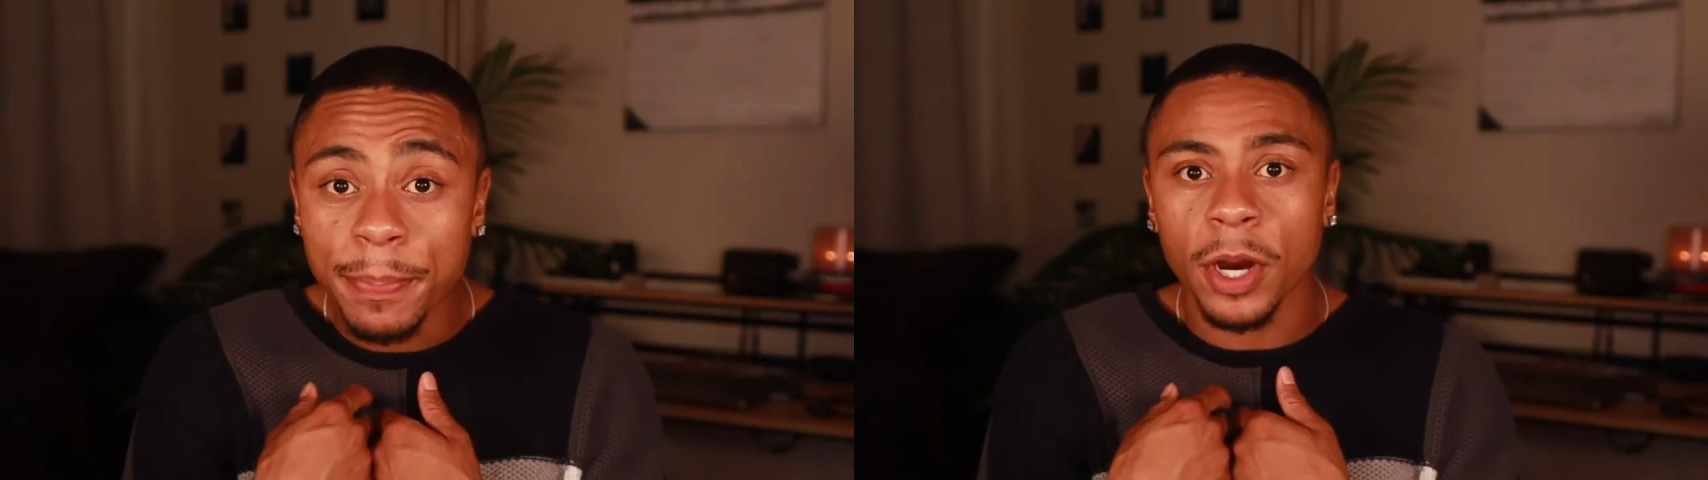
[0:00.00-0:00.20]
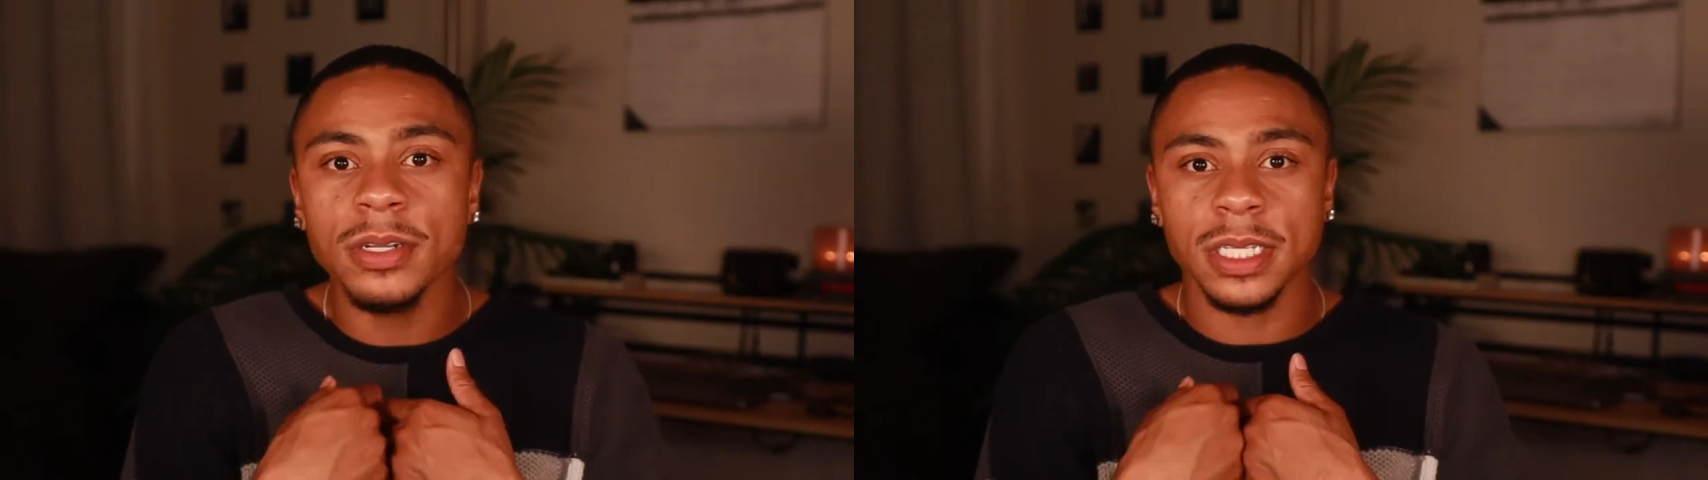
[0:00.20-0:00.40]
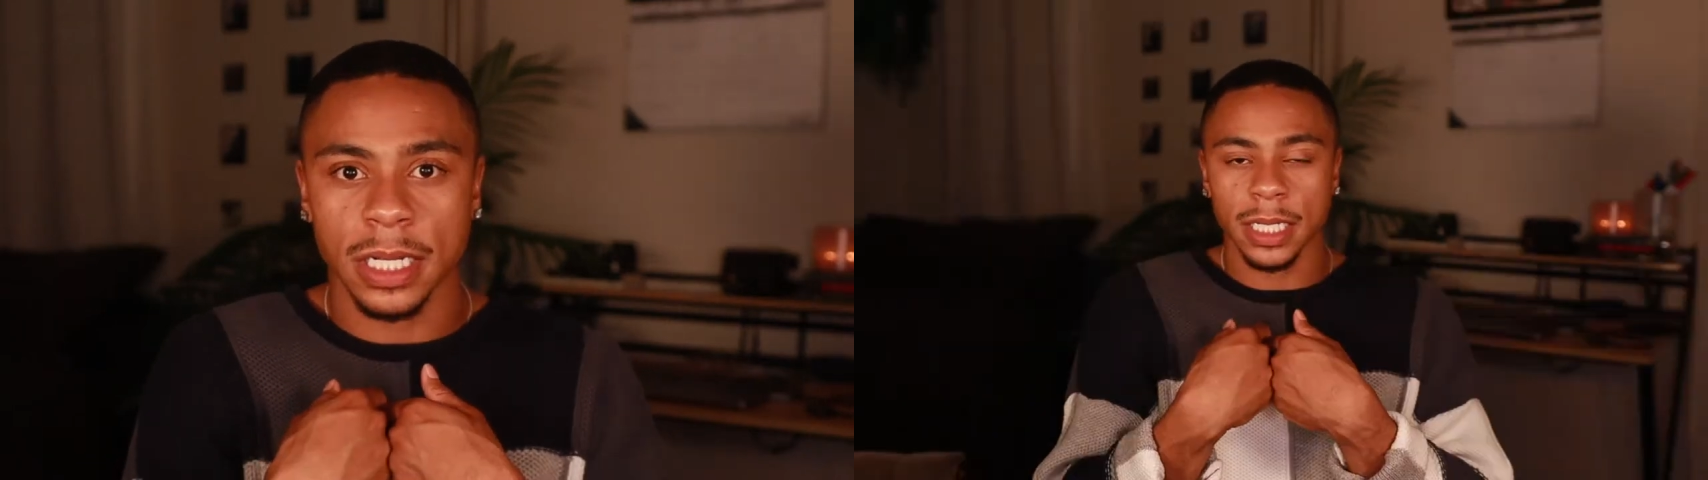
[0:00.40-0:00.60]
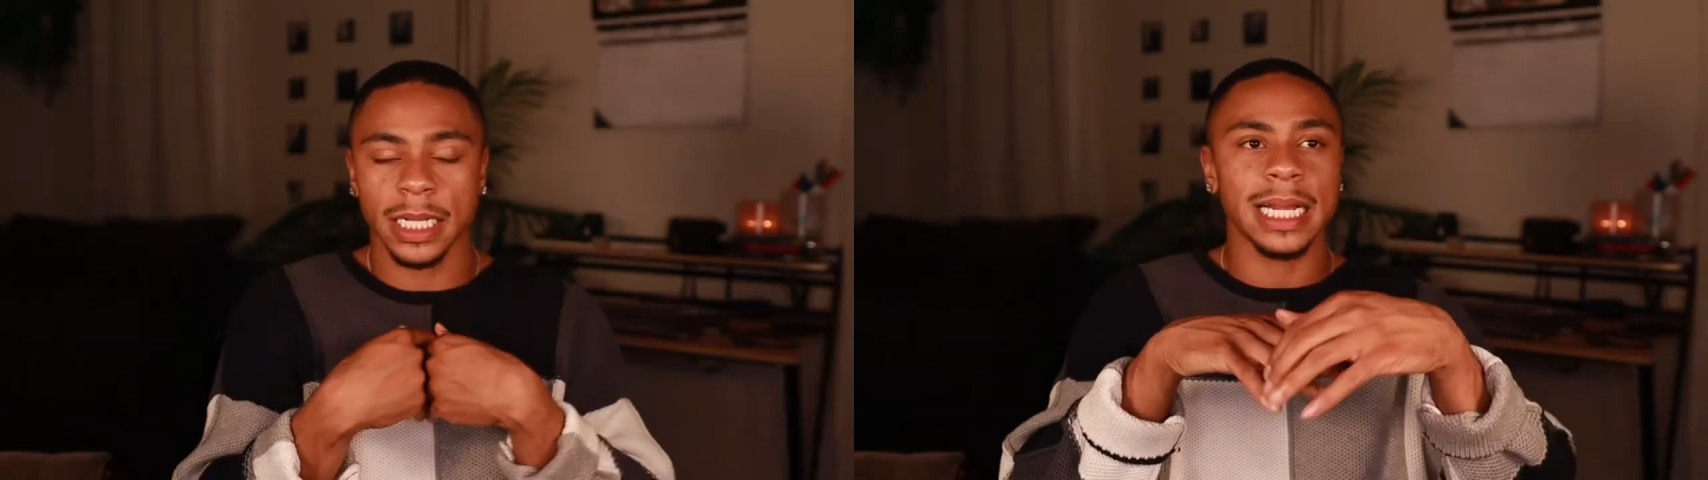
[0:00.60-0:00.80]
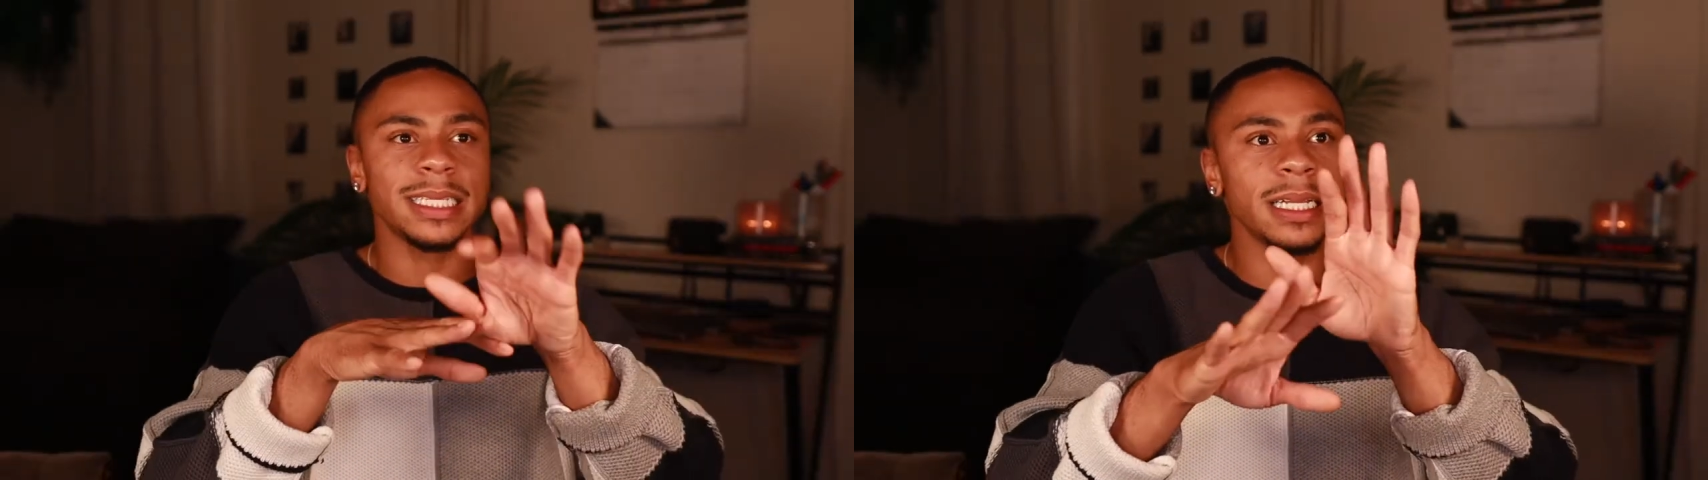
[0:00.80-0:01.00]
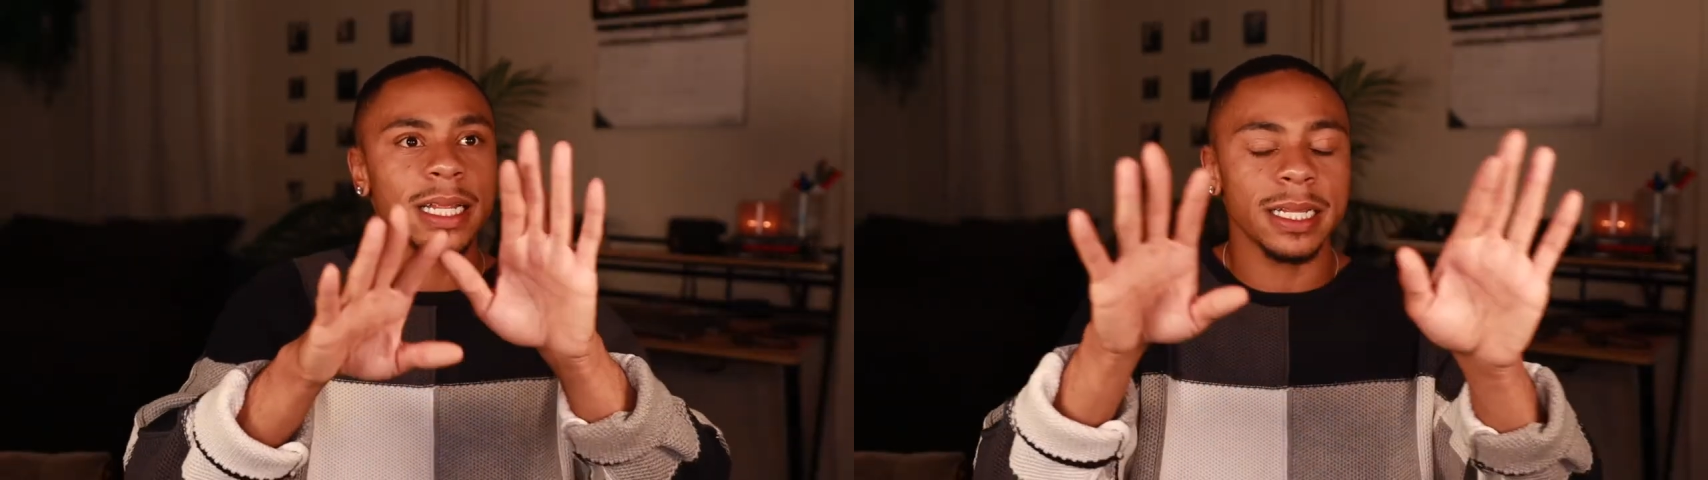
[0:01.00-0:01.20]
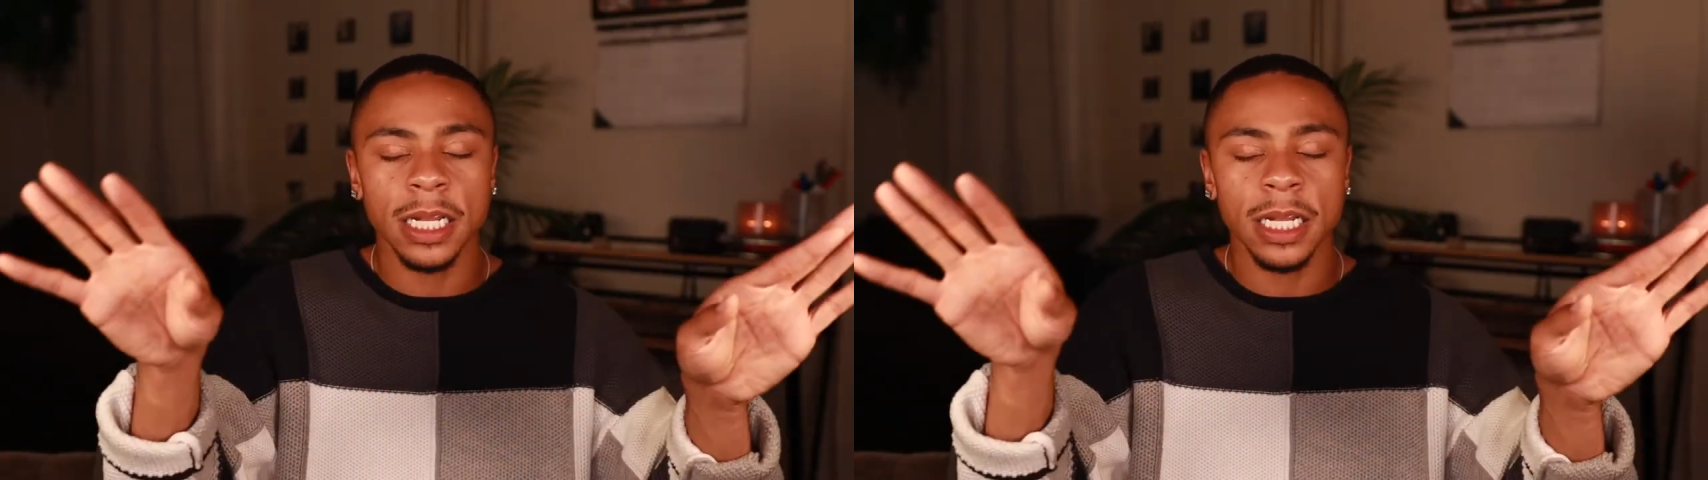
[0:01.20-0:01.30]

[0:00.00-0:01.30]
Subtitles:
personally, not saying that